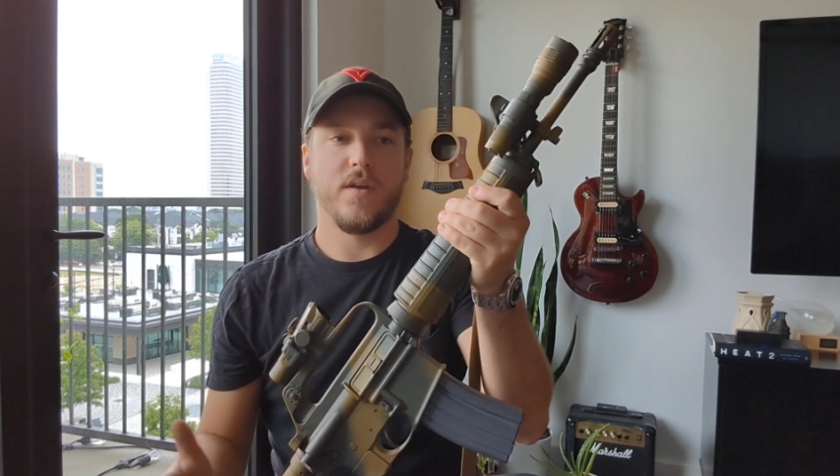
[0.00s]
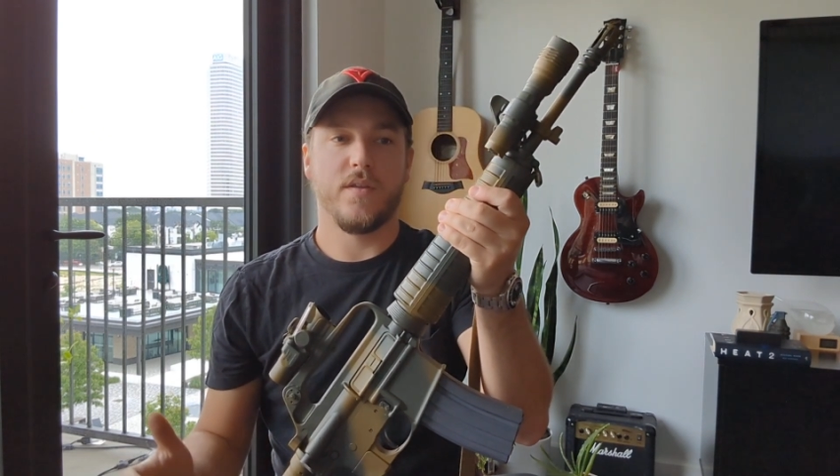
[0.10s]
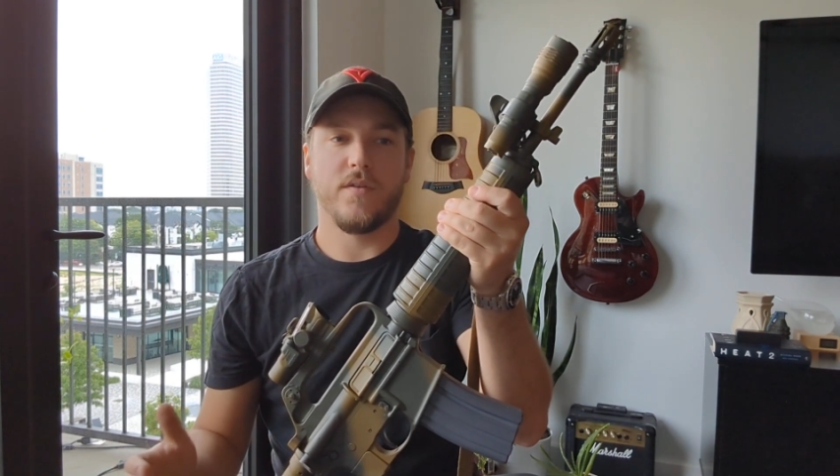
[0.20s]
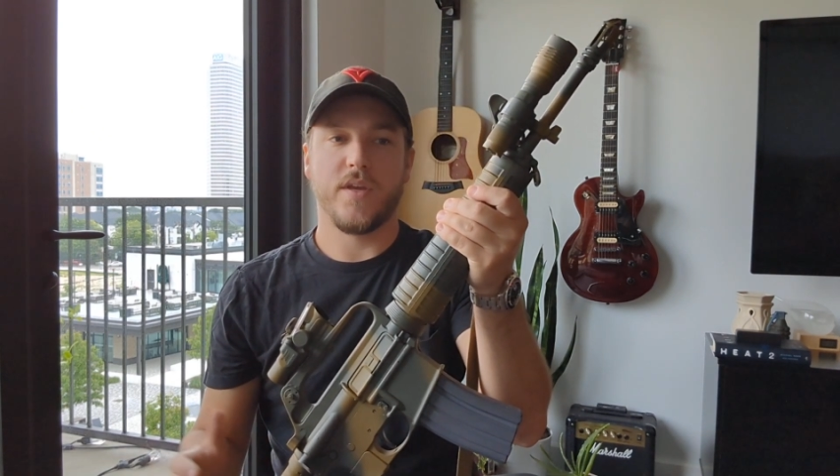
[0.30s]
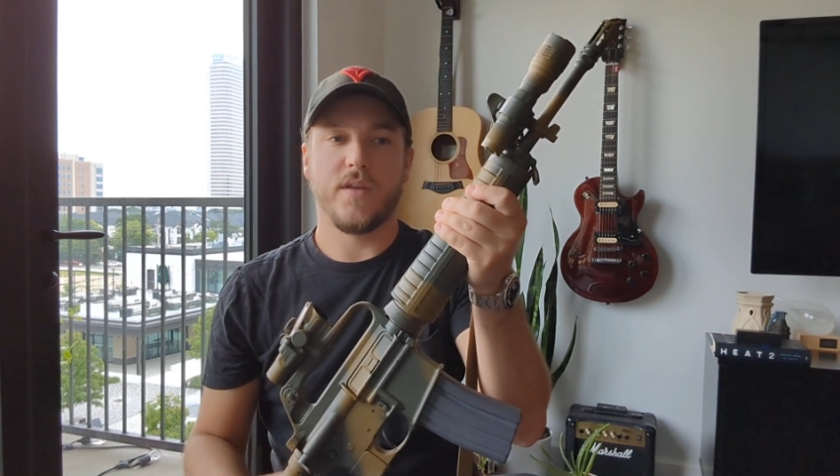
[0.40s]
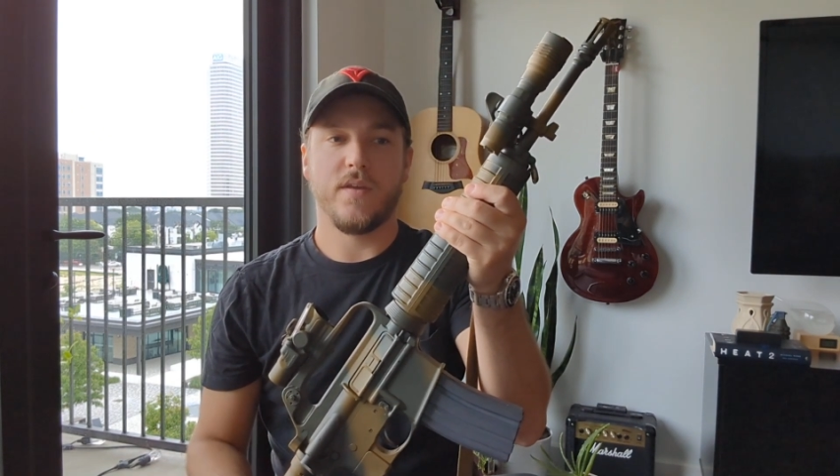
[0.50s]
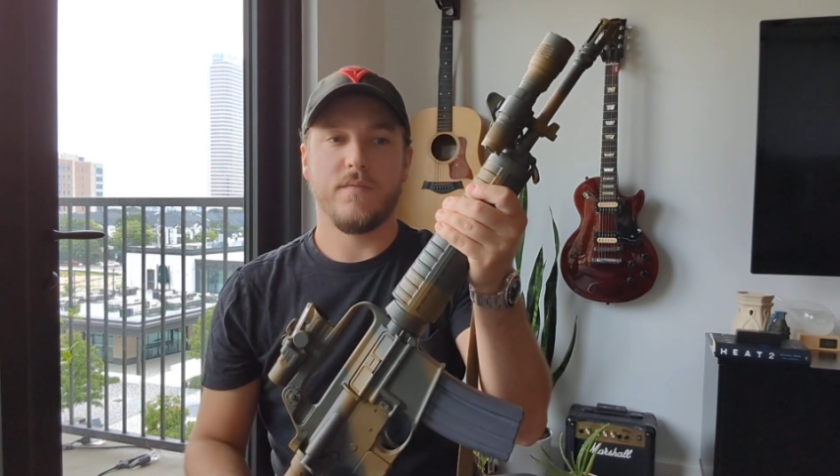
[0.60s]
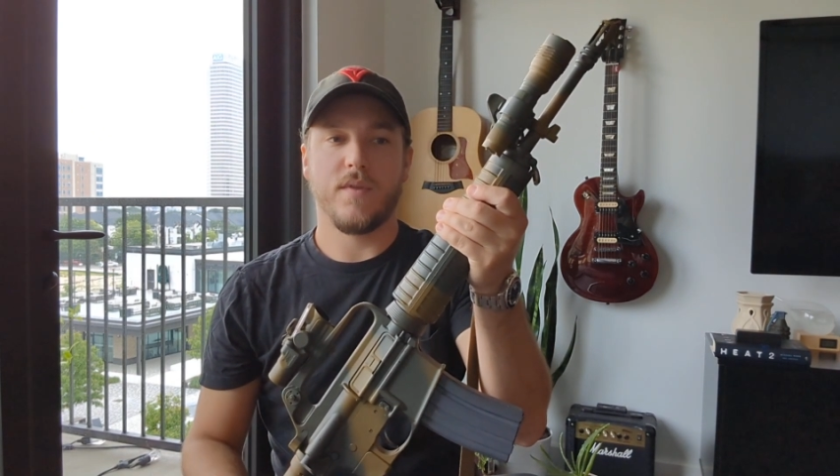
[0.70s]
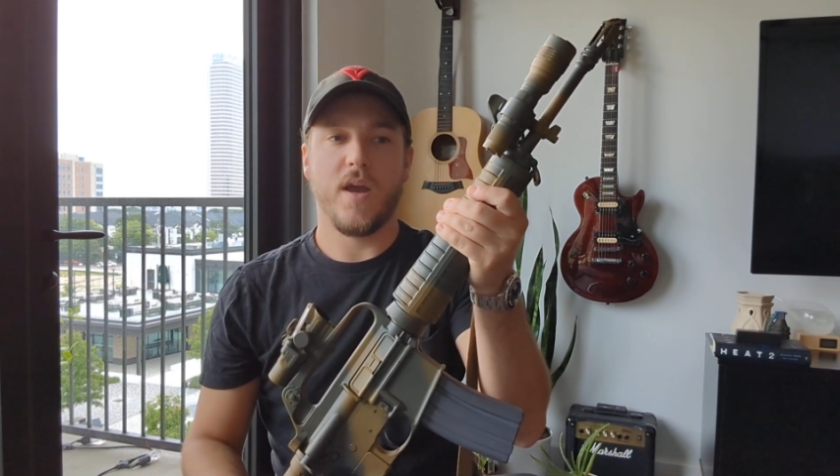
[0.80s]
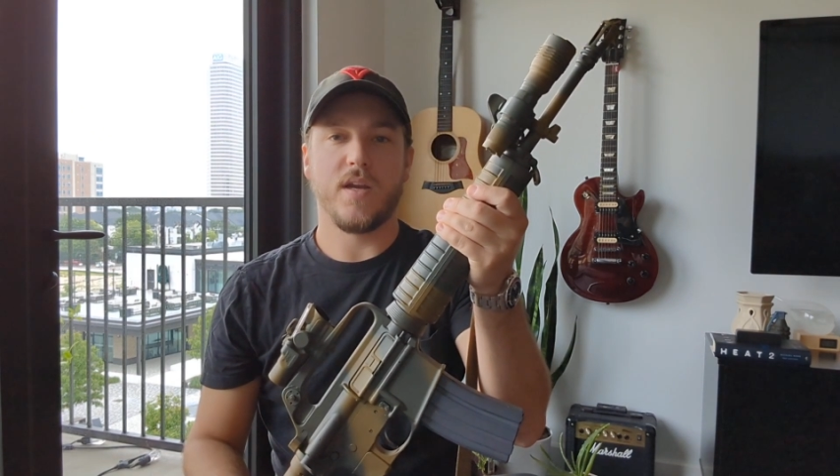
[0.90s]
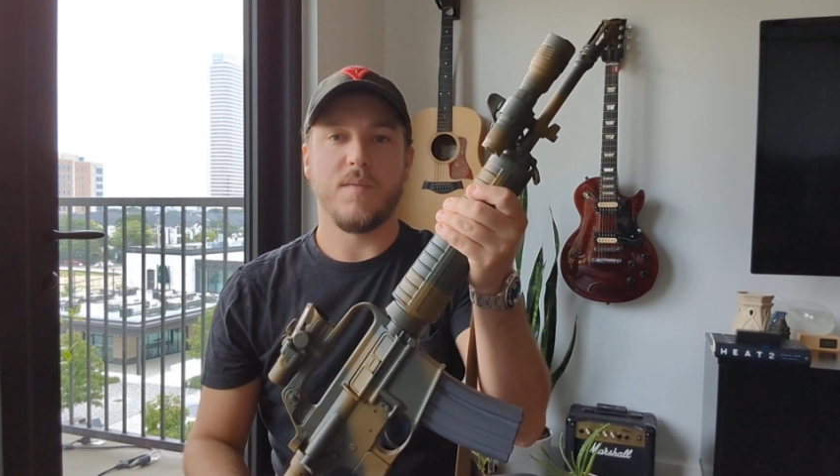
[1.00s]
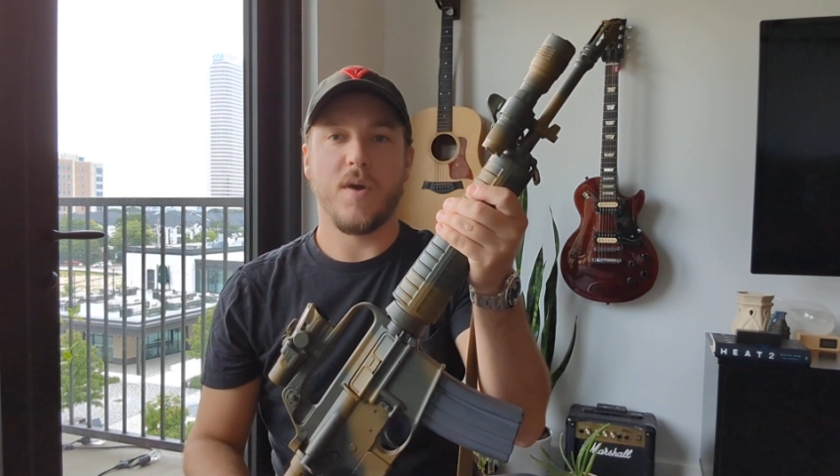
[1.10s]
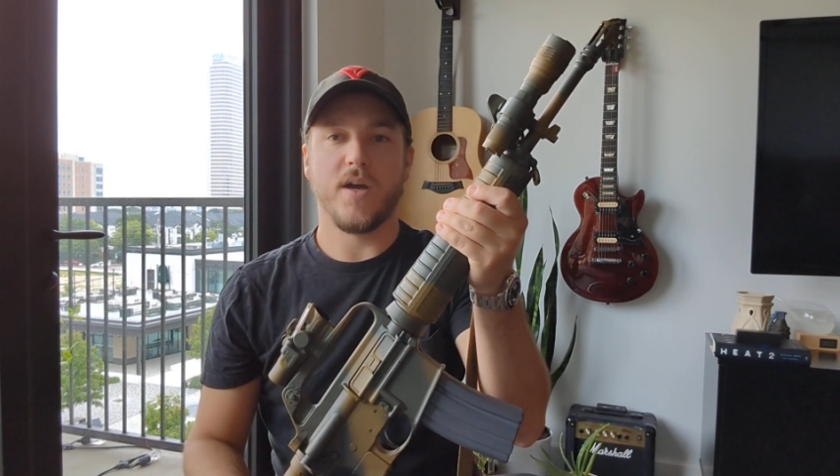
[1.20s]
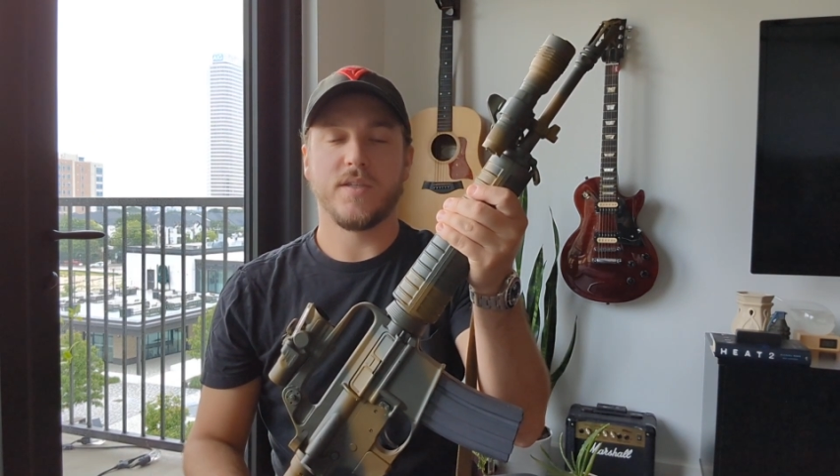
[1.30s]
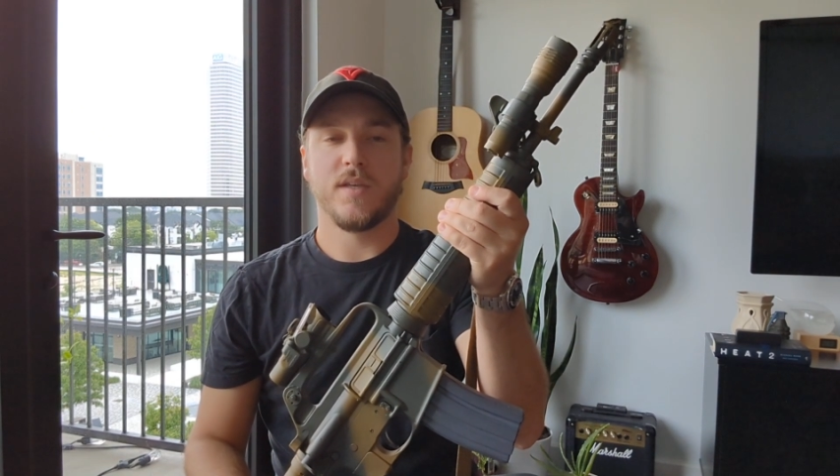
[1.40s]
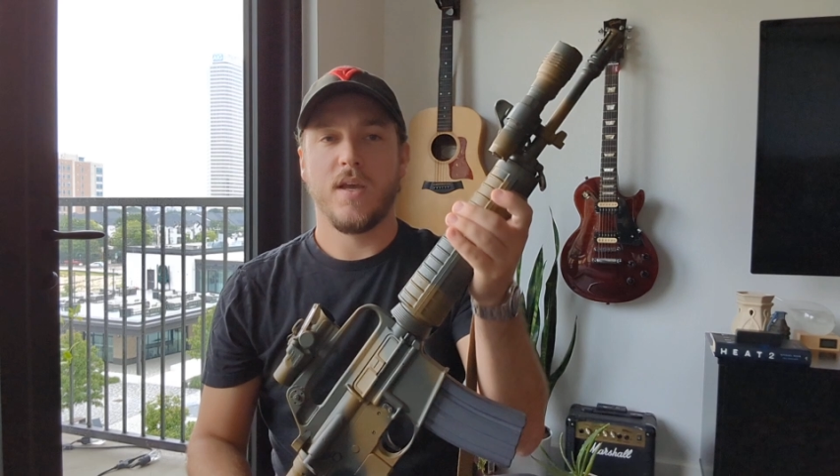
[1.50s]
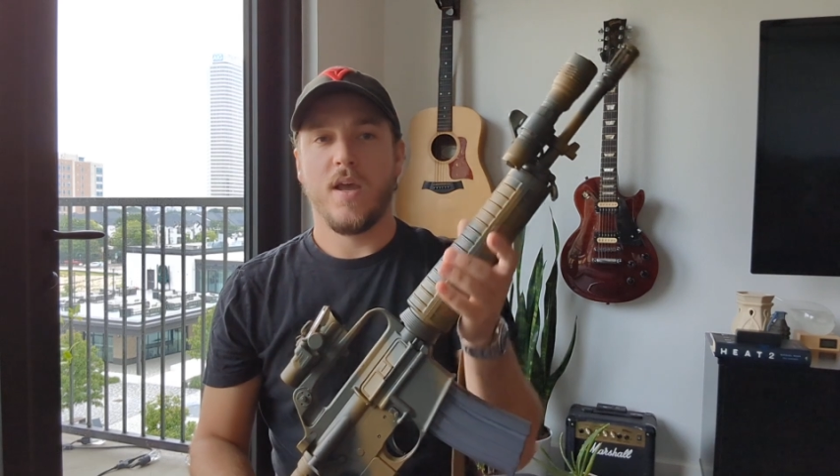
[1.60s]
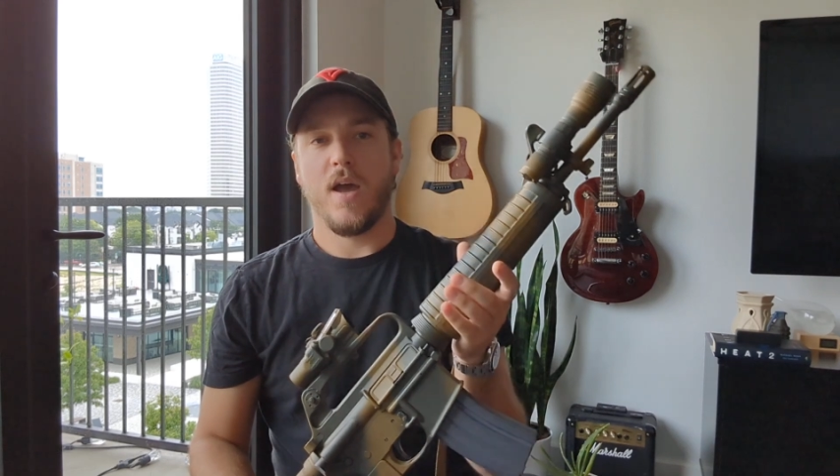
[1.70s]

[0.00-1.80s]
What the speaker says: they're like 90 bucks.